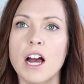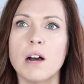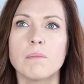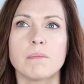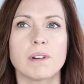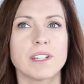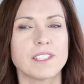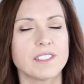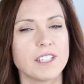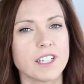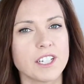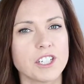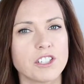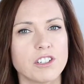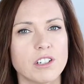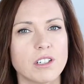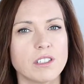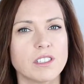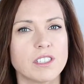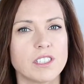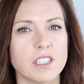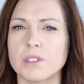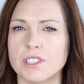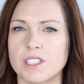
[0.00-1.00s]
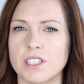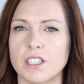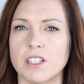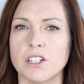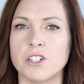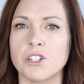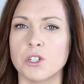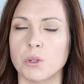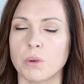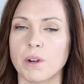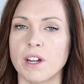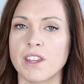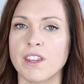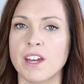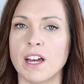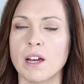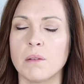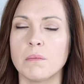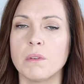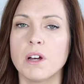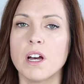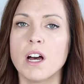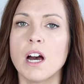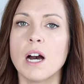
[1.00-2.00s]
My 6-year-old still enjoy
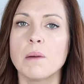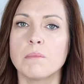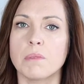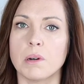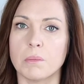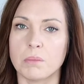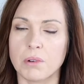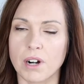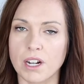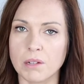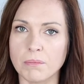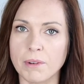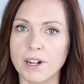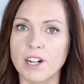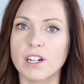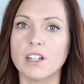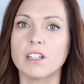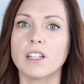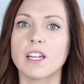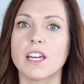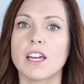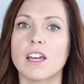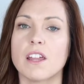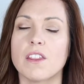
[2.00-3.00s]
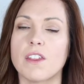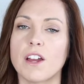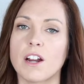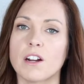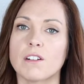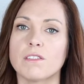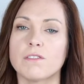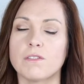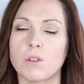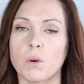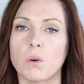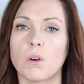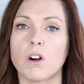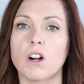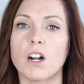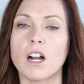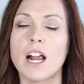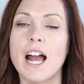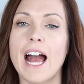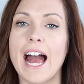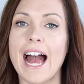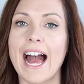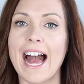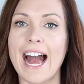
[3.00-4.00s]
them, but primarily they're for
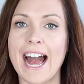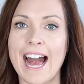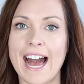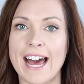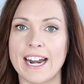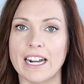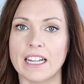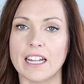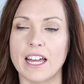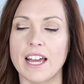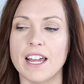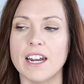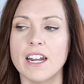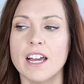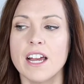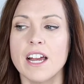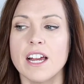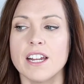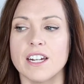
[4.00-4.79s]
Adeline.